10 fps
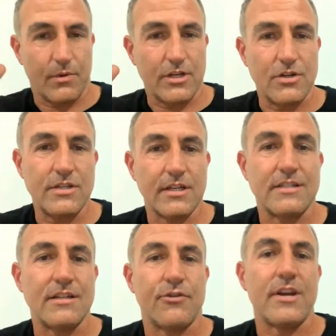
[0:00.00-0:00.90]
We're using
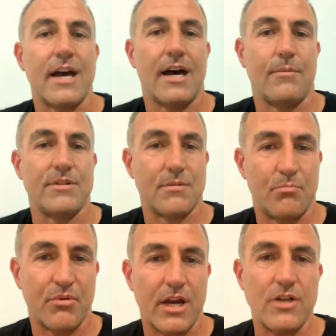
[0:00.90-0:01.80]
a different hub. It's
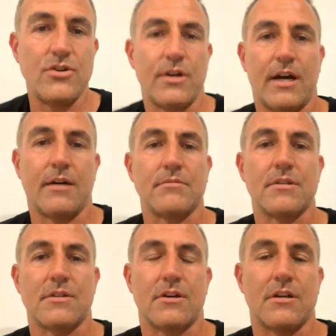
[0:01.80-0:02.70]
a brand new hub
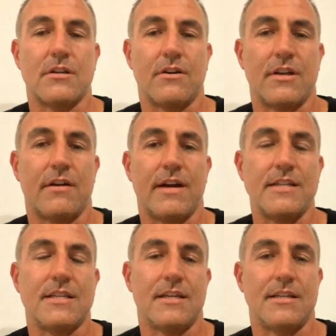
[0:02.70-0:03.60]
design on our
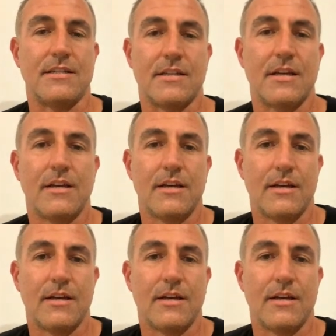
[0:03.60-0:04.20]
ATs.